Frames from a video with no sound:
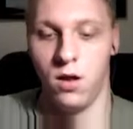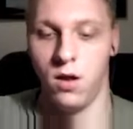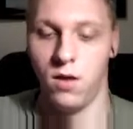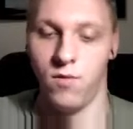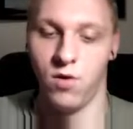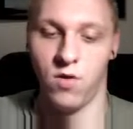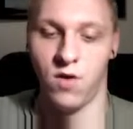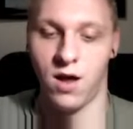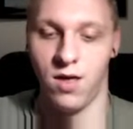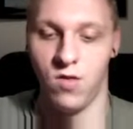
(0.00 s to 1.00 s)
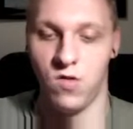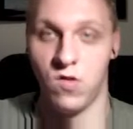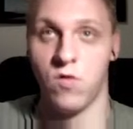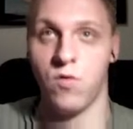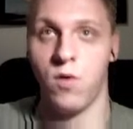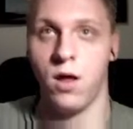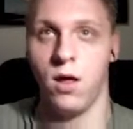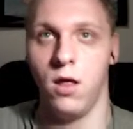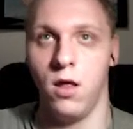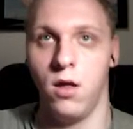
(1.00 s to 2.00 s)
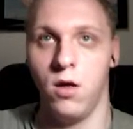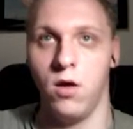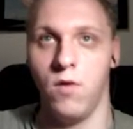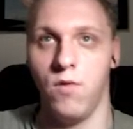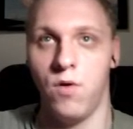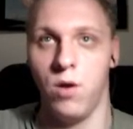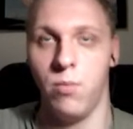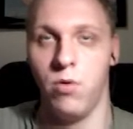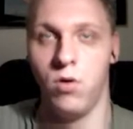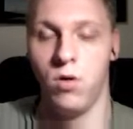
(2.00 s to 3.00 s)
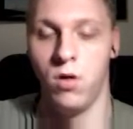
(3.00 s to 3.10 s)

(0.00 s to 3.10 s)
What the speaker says: we're going to add a string variable.